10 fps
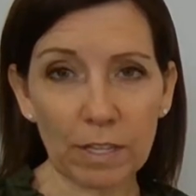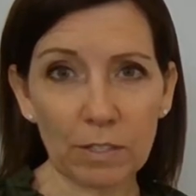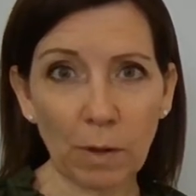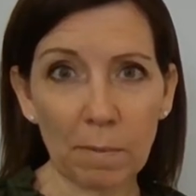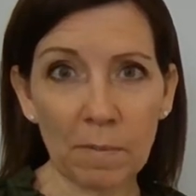
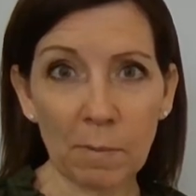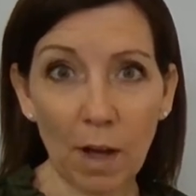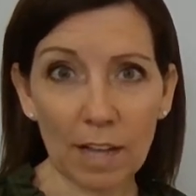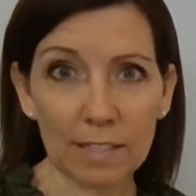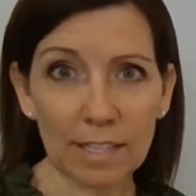So I'm going to
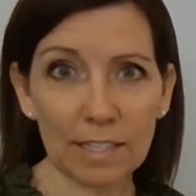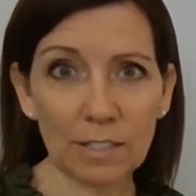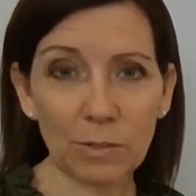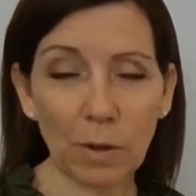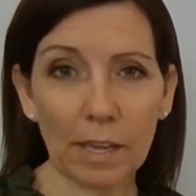pause this
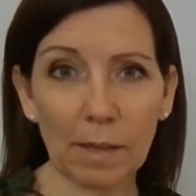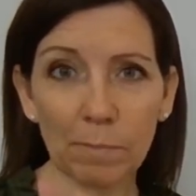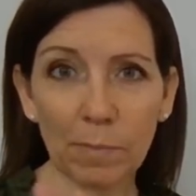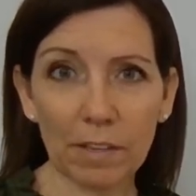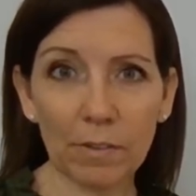so I can
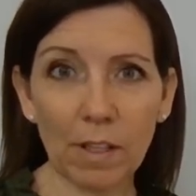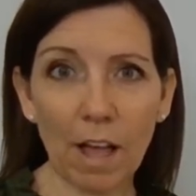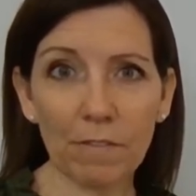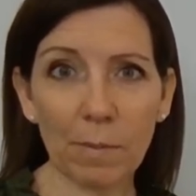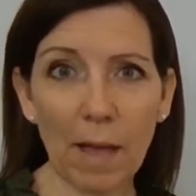peel
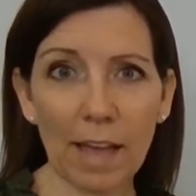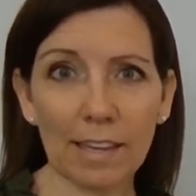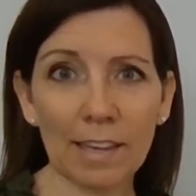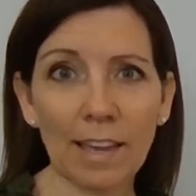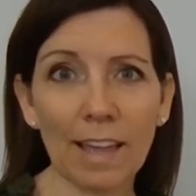off the
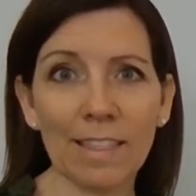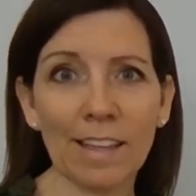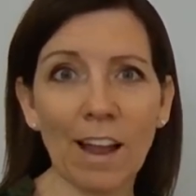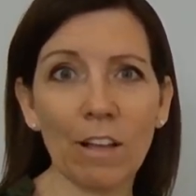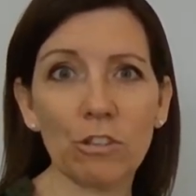backing, and
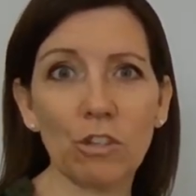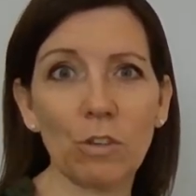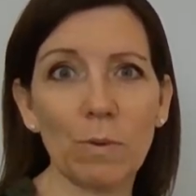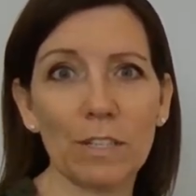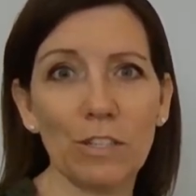then I'll show
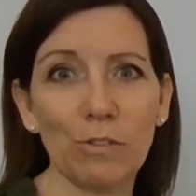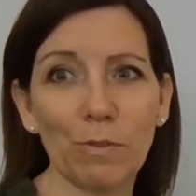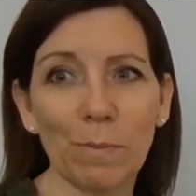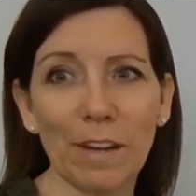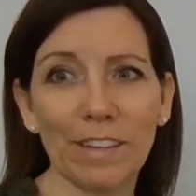you what to do
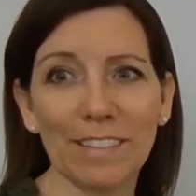from there.